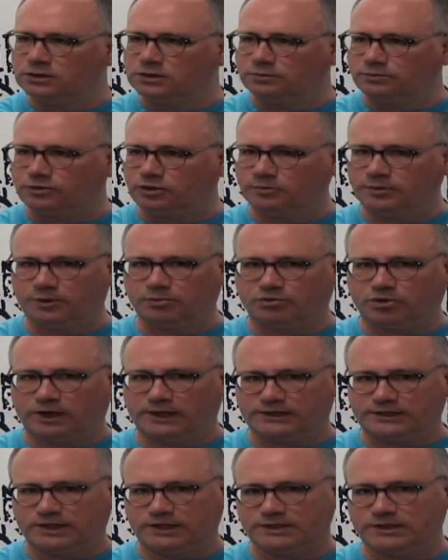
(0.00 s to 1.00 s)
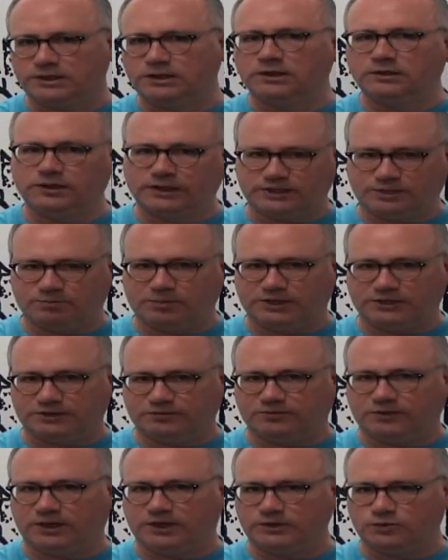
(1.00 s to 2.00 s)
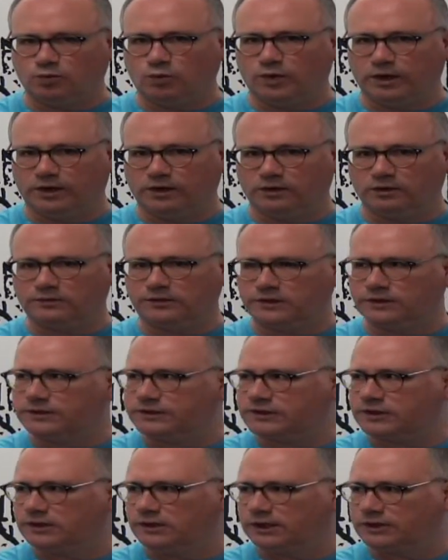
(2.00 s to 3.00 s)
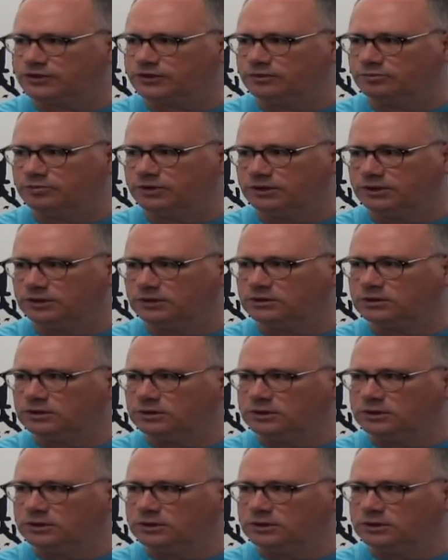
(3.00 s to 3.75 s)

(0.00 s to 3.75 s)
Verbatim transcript: permit process that specifies where the disconnect should be